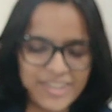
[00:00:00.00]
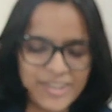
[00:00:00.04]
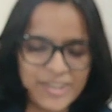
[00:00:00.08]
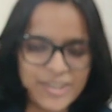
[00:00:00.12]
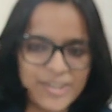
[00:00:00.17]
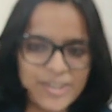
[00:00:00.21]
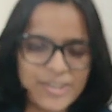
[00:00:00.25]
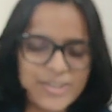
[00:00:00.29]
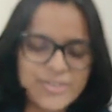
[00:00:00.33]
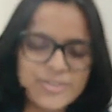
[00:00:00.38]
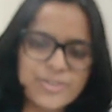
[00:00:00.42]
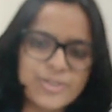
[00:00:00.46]

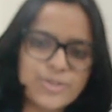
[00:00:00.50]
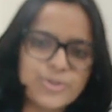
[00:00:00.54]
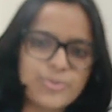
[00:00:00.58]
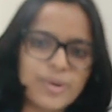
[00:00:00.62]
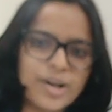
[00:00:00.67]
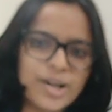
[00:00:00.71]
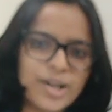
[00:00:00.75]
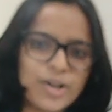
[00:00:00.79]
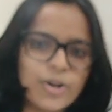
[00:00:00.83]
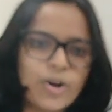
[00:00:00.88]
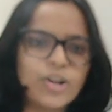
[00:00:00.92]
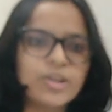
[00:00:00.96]
So, to
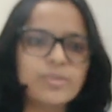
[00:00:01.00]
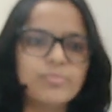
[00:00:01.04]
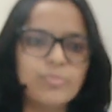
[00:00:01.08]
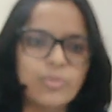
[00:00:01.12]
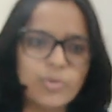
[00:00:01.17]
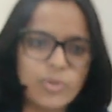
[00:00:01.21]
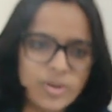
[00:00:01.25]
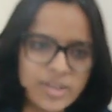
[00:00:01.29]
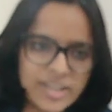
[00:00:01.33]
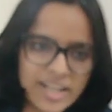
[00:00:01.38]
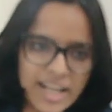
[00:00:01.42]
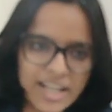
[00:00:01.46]
unlock more
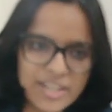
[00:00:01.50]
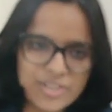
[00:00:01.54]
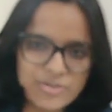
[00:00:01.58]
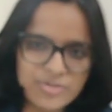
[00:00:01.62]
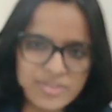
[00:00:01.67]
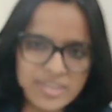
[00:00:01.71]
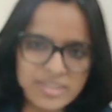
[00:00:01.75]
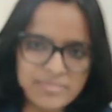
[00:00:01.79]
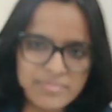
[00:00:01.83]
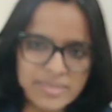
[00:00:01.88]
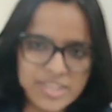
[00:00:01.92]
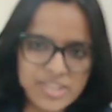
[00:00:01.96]
natural
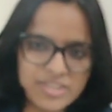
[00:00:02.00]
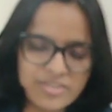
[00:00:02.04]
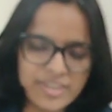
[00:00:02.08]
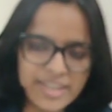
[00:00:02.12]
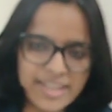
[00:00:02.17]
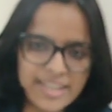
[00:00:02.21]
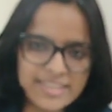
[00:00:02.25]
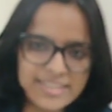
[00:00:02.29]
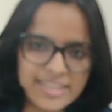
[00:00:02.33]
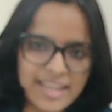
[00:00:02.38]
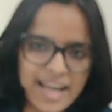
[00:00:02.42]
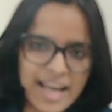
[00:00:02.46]
mysteries
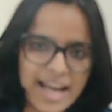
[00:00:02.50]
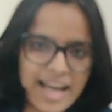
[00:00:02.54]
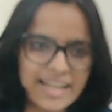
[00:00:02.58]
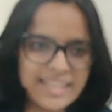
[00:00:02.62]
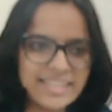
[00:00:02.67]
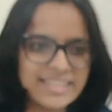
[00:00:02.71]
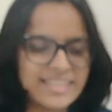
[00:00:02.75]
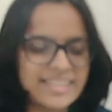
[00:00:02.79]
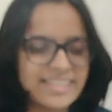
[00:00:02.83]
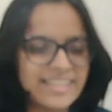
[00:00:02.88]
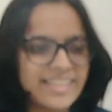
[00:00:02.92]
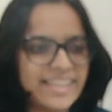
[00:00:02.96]
and
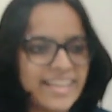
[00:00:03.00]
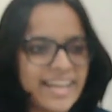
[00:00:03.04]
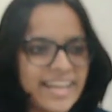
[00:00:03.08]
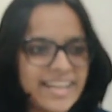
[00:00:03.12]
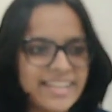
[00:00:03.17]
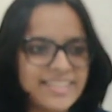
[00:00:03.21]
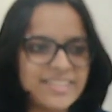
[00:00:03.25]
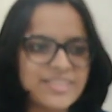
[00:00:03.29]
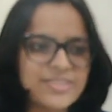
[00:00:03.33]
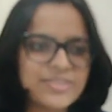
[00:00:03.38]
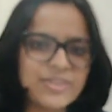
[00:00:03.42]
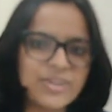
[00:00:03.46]
create
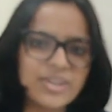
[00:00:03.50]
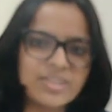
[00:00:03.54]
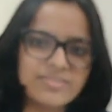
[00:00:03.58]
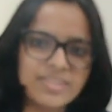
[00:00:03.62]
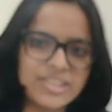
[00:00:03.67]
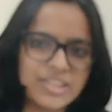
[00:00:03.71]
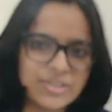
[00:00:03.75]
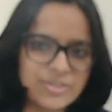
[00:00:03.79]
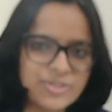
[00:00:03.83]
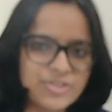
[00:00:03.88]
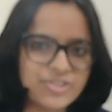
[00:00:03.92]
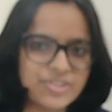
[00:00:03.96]
and solve
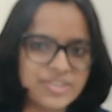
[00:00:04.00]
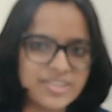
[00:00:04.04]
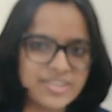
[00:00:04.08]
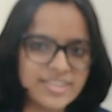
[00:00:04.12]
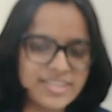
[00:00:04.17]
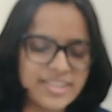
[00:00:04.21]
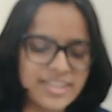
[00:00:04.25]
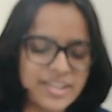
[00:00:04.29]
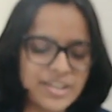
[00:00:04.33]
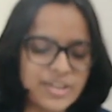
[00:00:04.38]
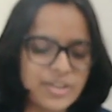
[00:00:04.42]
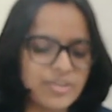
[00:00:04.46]
illusions,
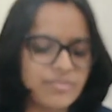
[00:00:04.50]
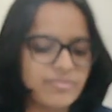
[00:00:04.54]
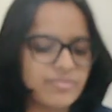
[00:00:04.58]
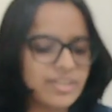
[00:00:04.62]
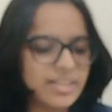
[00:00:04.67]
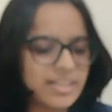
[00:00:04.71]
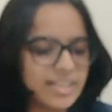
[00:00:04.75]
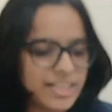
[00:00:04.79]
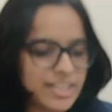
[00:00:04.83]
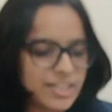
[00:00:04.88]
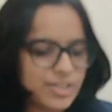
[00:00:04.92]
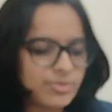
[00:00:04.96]
we
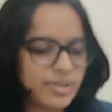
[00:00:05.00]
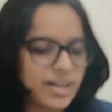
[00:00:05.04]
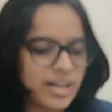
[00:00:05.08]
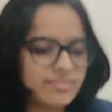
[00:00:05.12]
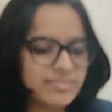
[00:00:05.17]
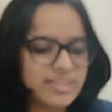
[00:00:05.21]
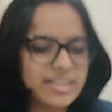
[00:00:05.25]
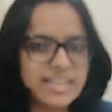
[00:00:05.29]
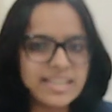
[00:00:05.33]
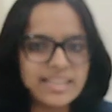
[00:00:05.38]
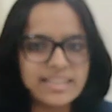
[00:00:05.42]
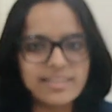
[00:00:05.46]
need to have a
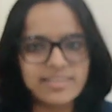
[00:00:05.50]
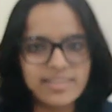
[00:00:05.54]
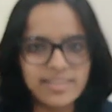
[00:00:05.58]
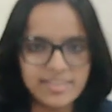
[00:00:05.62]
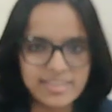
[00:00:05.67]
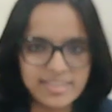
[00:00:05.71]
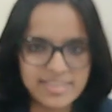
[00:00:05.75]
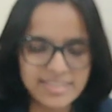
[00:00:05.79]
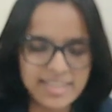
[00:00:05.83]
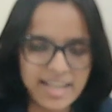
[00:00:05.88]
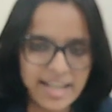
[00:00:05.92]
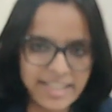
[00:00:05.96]
clear
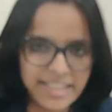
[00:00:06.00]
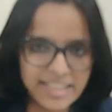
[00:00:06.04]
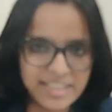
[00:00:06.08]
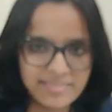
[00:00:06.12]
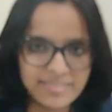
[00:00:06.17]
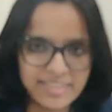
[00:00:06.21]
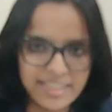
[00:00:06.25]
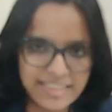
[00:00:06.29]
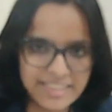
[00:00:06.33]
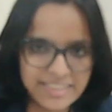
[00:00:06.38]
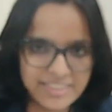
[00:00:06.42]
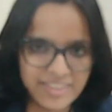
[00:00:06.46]
understanding of
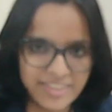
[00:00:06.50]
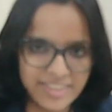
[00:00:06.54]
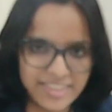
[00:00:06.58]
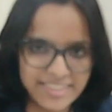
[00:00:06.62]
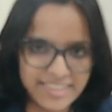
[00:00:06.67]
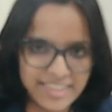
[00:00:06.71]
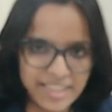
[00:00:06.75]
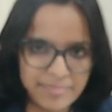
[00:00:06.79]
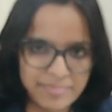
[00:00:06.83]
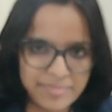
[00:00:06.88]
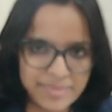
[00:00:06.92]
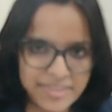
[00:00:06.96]
these
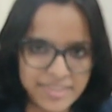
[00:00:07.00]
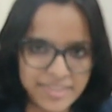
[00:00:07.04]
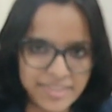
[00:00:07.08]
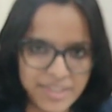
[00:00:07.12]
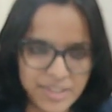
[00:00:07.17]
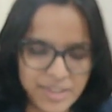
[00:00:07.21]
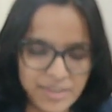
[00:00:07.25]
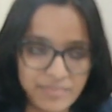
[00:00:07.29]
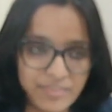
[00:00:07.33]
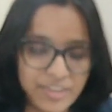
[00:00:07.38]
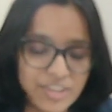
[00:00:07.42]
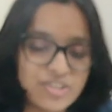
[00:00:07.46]
concepts,
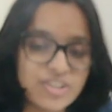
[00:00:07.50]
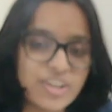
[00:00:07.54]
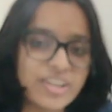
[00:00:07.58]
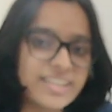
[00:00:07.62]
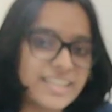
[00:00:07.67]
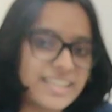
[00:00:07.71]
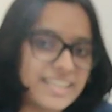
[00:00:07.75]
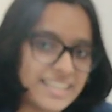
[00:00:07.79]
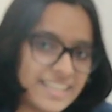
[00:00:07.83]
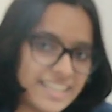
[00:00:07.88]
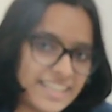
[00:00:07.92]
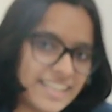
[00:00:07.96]
which are
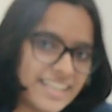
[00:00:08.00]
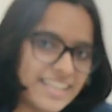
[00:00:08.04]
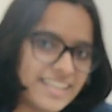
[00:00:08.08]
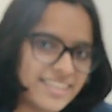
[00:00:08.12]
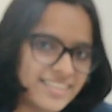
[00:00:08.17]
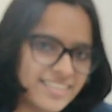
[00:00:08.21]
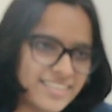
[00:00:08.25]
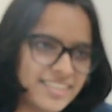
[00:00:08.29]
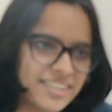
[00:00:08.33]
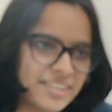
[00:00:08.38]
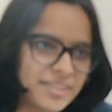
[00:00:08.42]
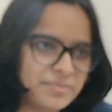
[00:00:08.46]
indeed
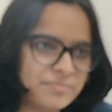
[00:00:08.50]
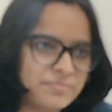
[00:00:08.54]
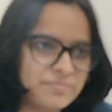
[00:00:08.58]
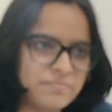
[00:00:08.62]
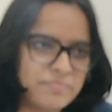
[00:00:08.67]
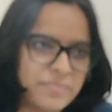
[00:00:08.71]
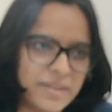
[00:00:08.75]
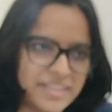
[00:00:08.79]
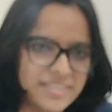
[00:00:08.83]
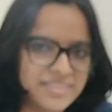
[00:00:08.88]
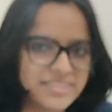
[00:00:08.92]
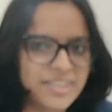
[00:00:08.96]
the
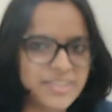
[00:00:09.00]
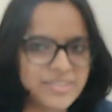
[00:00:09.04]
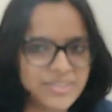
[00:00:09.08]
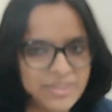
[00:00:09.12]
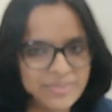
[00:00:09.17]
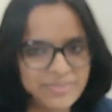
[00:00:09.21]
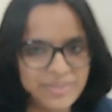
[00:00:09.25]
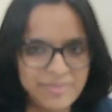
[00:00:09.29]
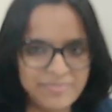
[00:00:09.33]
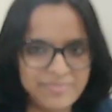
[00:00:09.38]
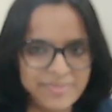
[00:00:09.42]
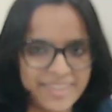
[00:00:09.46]
basics of
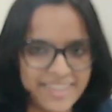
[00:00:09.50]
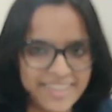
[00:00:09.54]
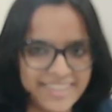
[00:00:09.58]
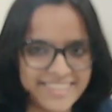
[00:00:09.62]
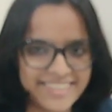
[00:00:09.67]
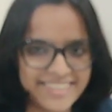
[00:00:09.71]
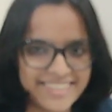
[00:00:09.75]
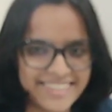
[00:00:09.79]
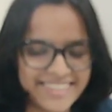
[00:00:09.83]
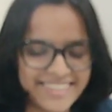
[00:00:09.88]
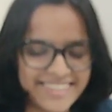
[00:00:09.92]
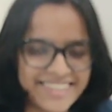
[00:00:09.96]
optics.
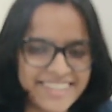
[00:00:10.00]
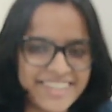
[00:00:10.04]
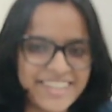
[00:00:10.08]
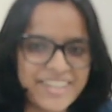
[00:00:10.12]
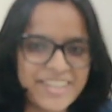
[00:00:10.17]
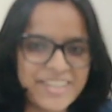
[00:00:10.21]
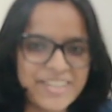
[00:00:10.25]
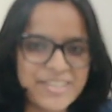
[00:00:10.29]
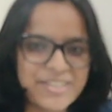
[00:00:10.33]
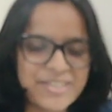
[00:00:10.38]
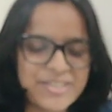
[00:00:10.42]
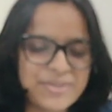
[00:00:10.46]

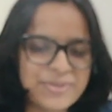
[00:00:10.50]
So,